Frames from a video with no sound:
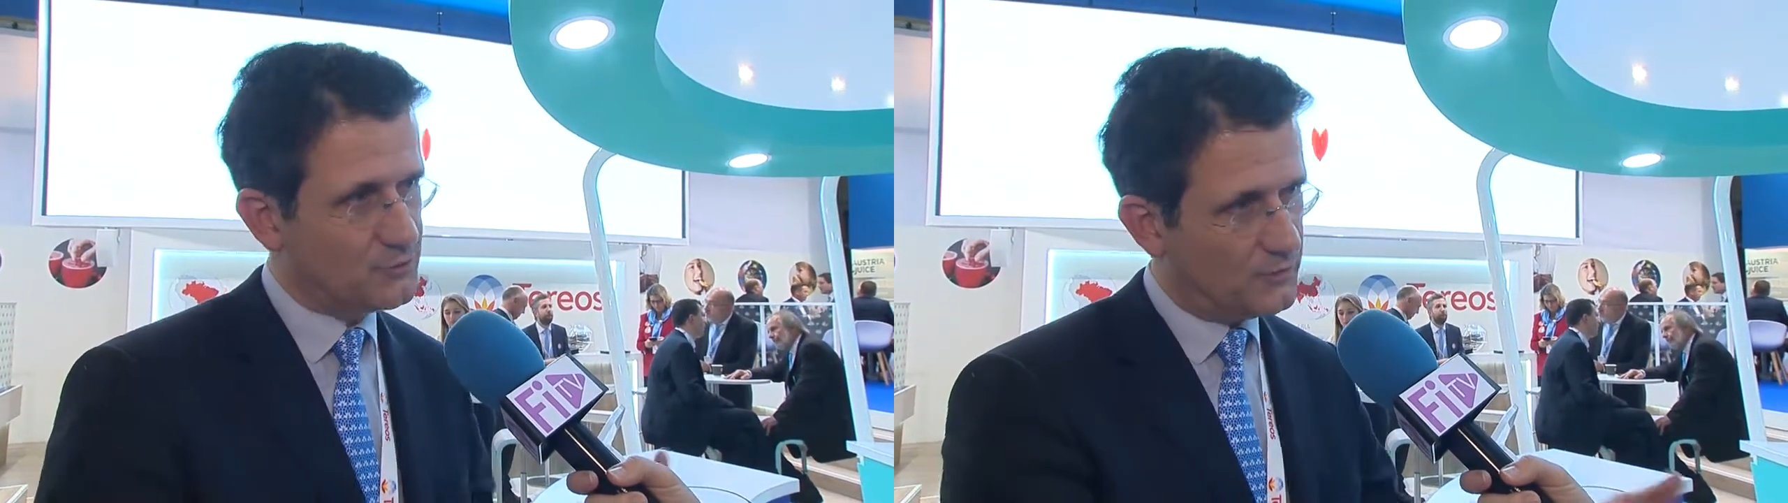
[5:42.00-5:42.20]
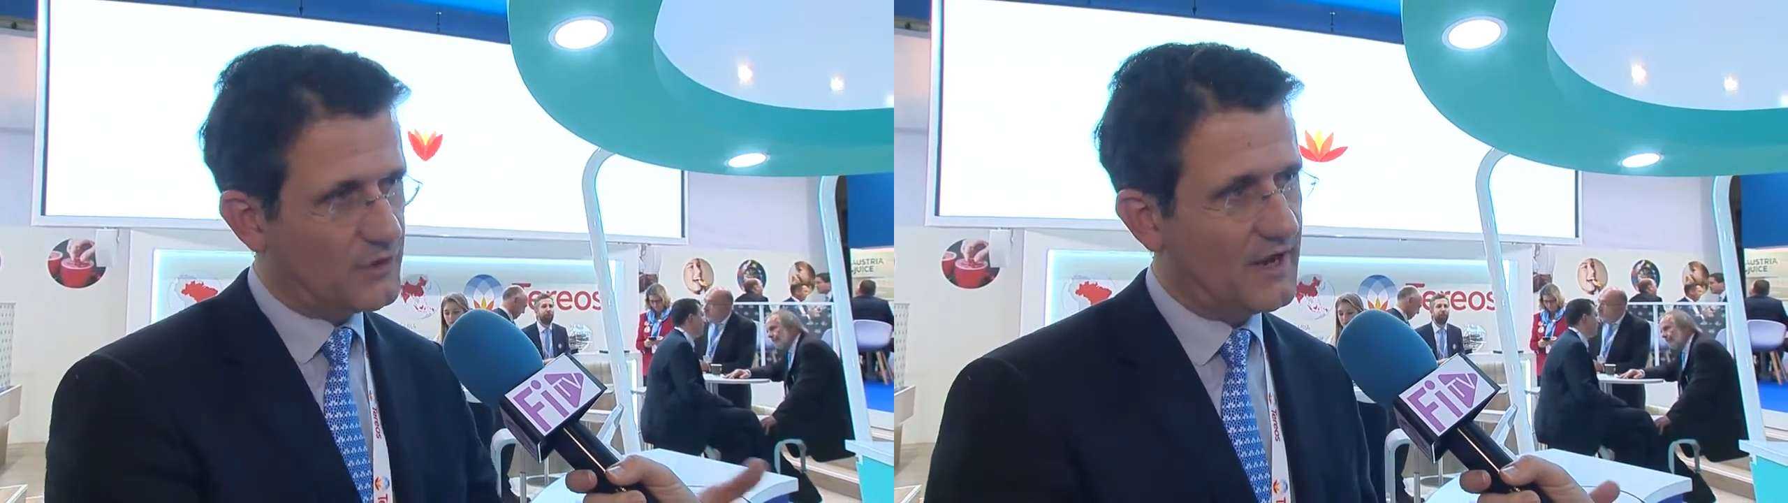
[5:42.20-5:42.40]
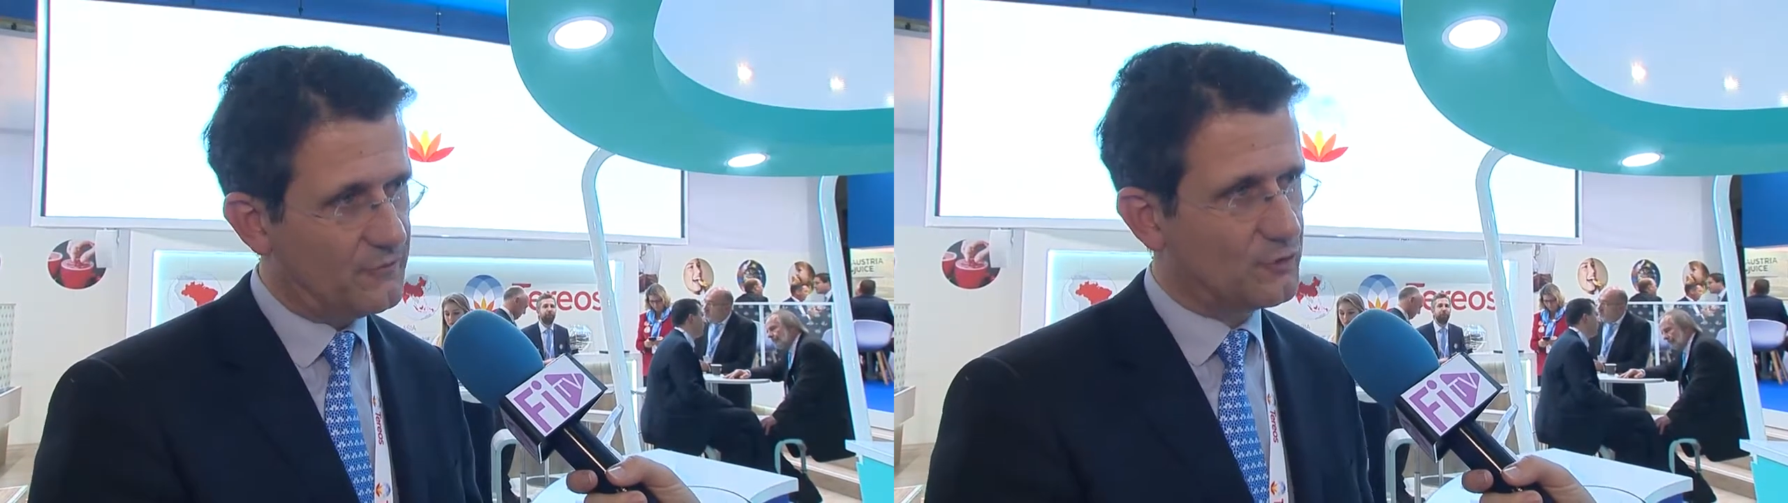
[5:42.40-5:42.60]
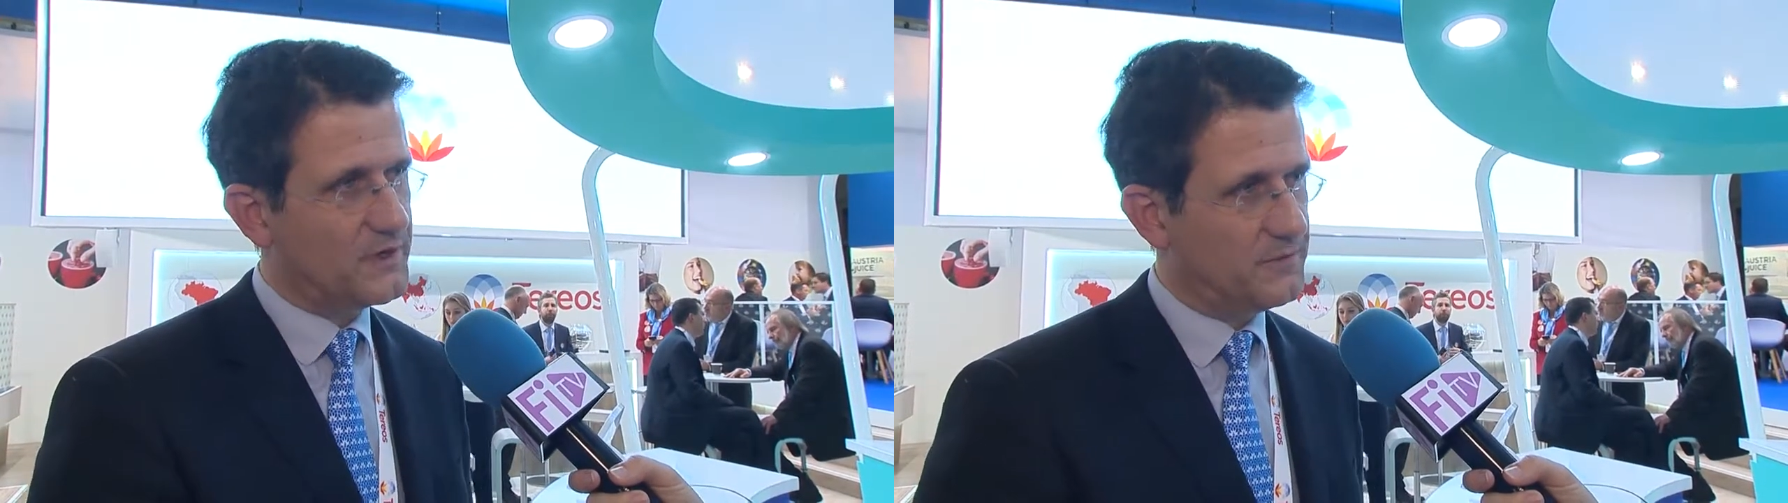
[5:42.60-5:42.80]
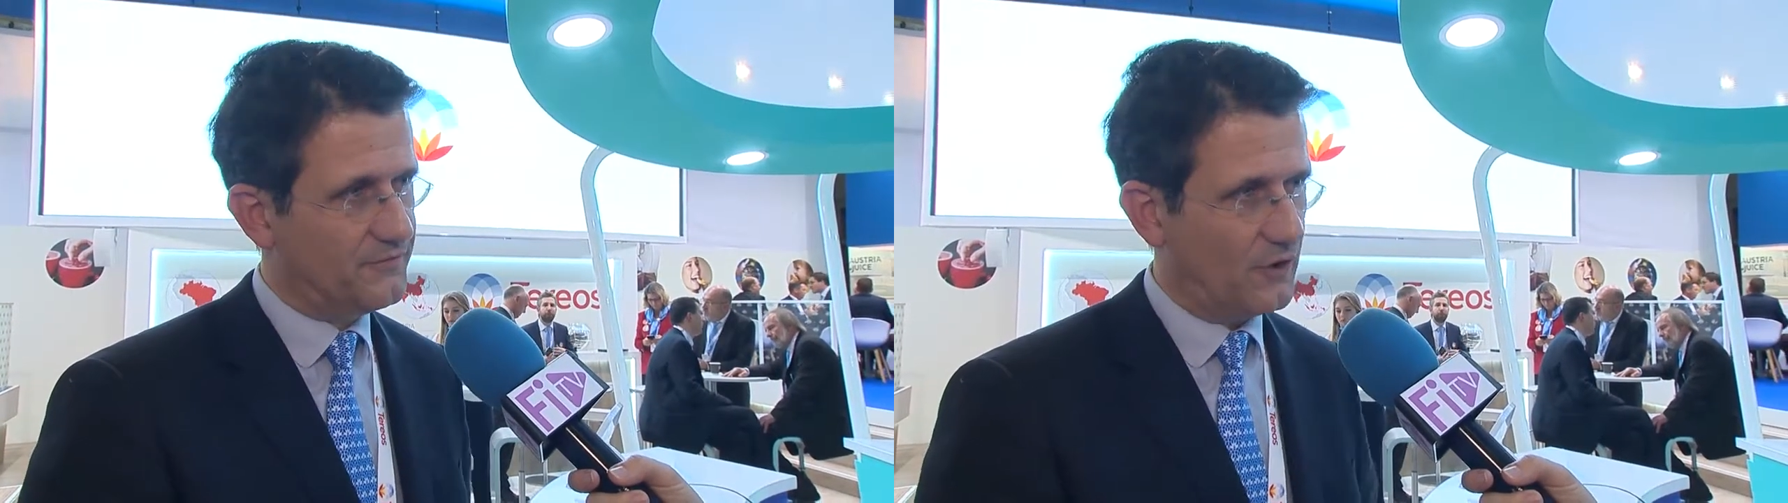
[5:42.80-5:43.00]
that we will have
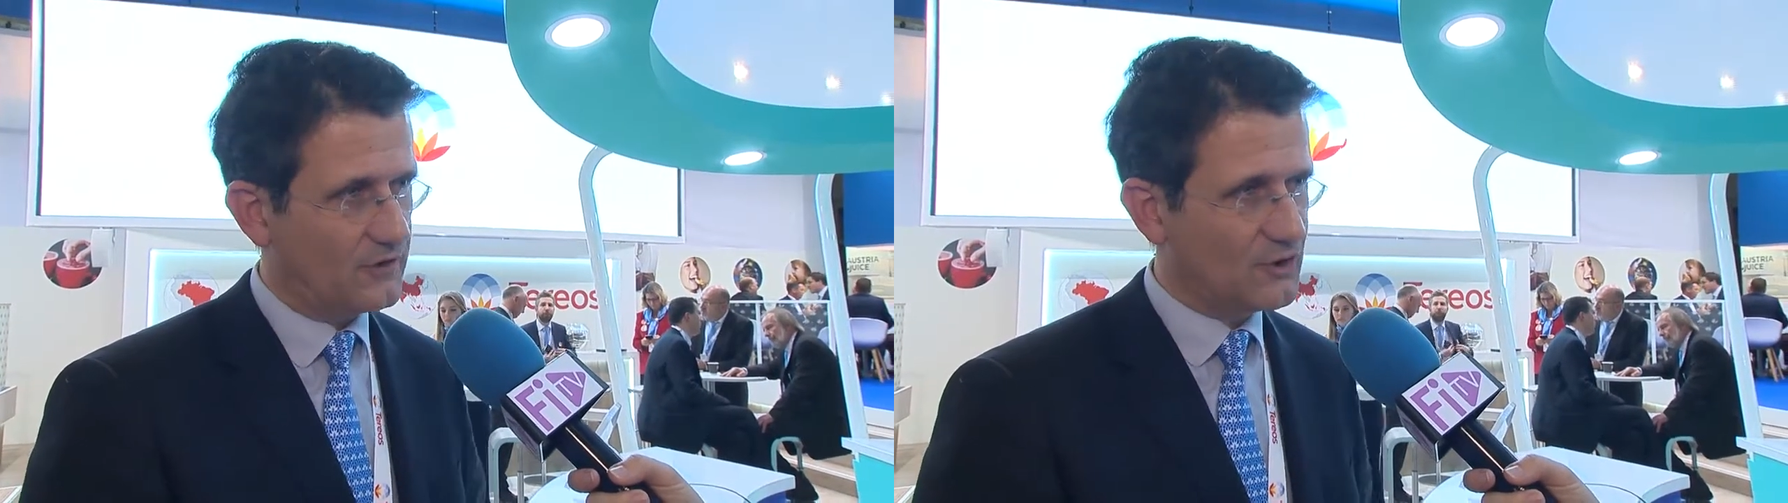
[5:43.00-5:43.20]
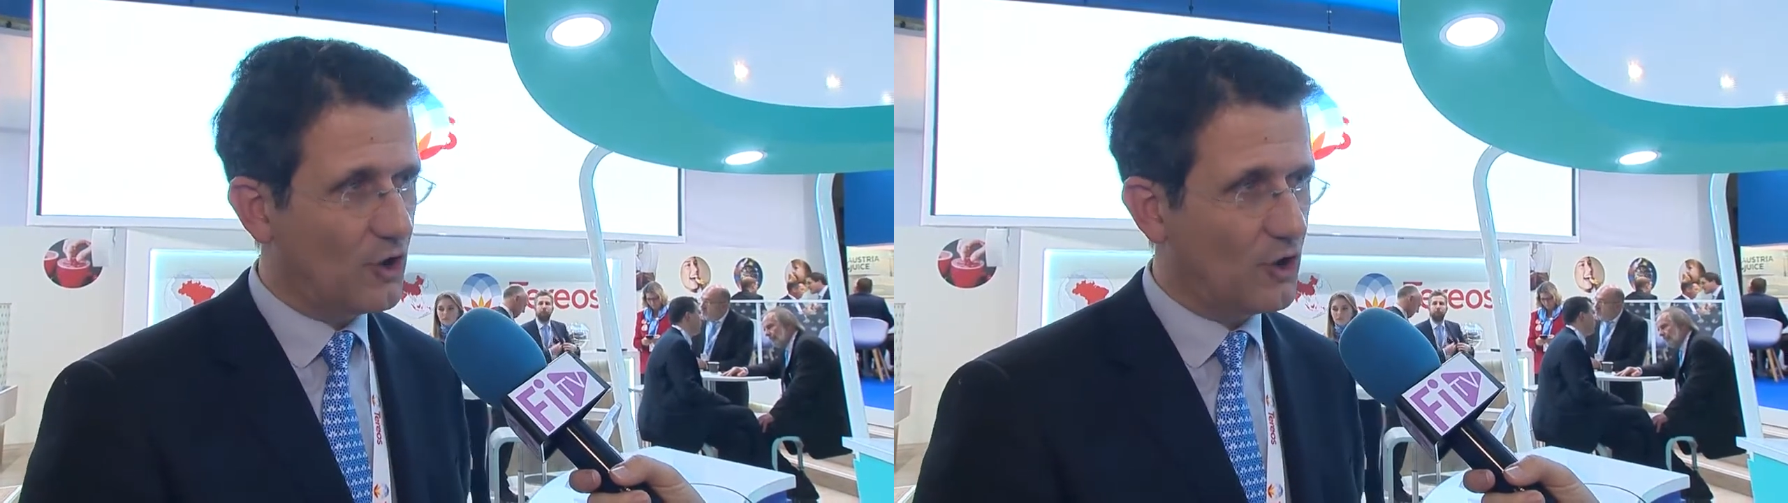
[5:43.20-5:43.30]
agreed before.